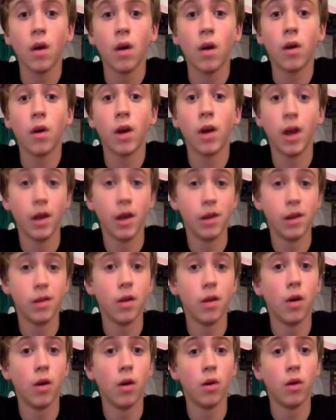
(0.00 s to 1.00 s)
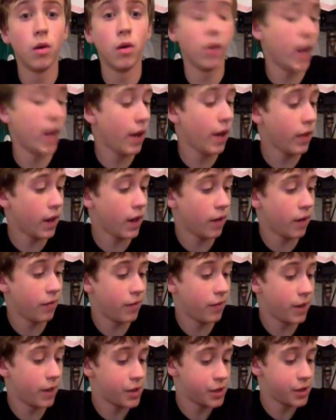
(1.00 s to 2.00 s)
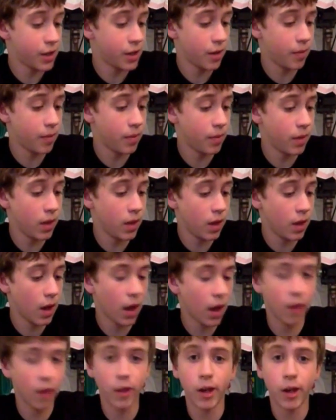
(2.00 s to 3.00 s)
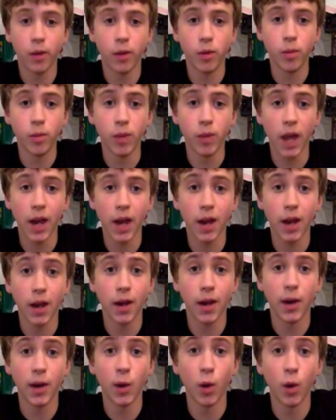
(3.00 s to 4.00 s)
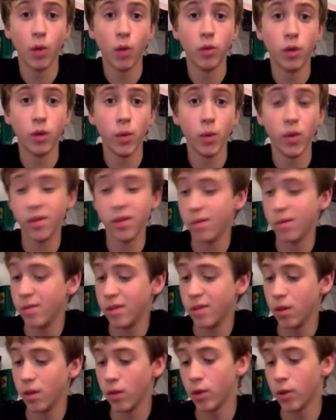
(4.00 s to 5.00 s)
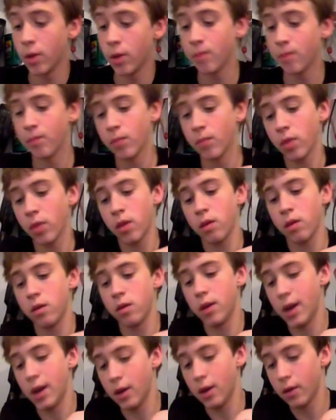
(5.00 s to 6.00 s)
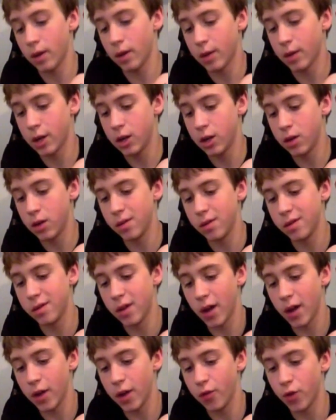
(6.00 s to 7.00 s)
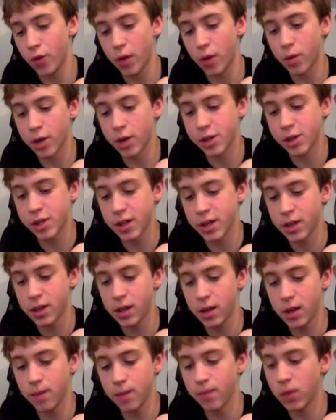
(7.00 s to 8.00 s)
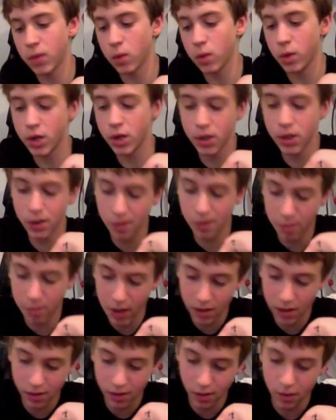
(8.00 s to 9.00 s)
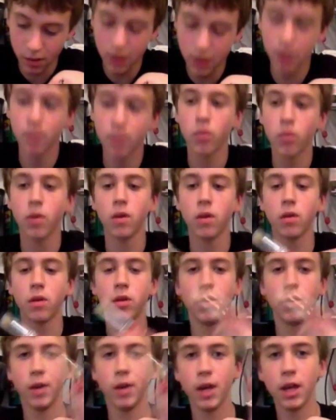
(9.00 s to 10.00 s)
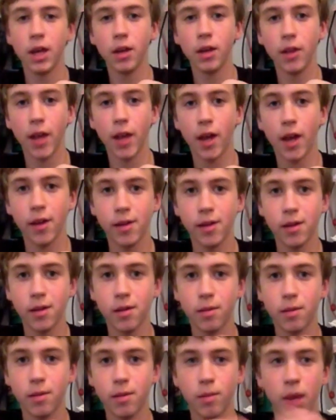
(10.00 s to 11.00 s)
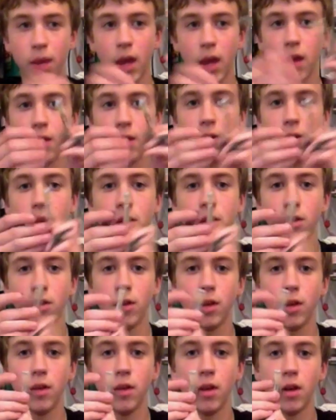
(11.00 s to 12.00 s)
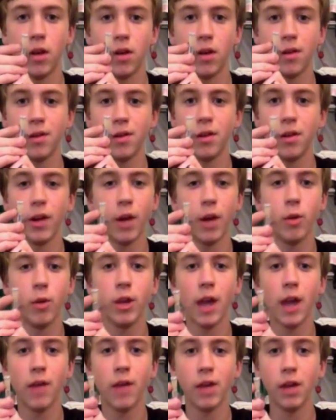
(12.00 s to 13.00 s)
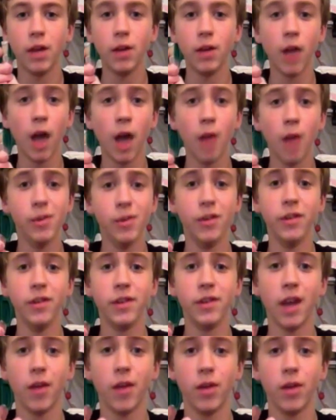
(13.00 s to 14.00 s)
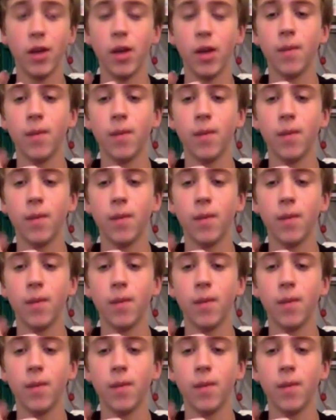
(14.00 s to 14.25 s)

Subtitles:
Okay, so now that I've finished up the highlighting with black, I'm going to go over it with some silver. Now I'm going to use dry brush technique, which is basically you get less paint in there, so you're not really having globs, you're just having